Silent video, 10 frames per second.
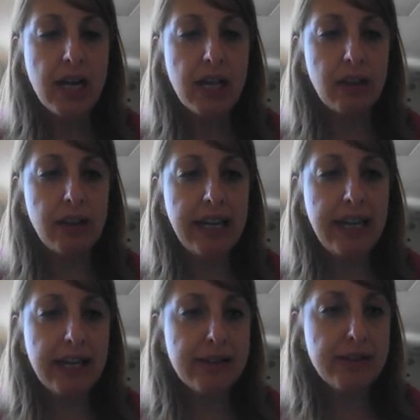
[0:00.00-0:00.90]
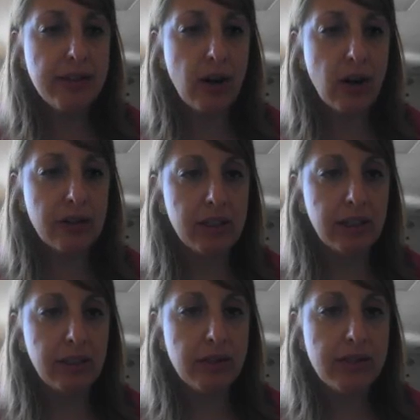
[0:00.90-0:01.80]
These are the
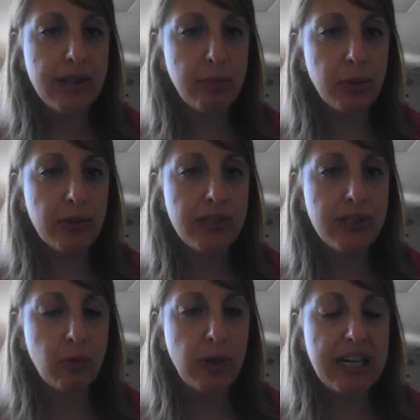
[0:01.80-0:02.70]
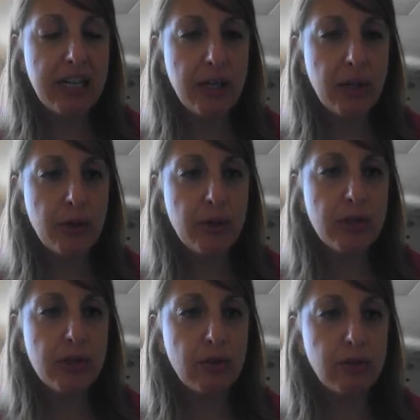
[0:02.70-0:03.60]
little symbols that we
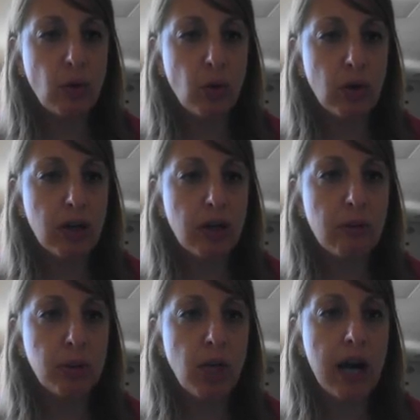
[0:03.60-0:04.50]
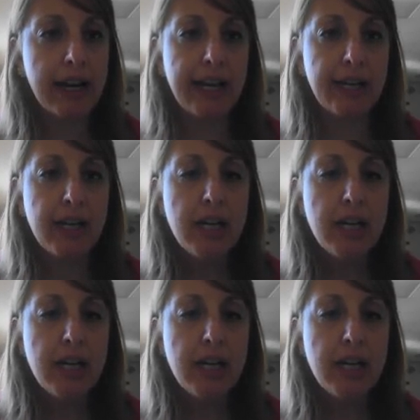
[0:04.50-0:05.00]
use for blocking.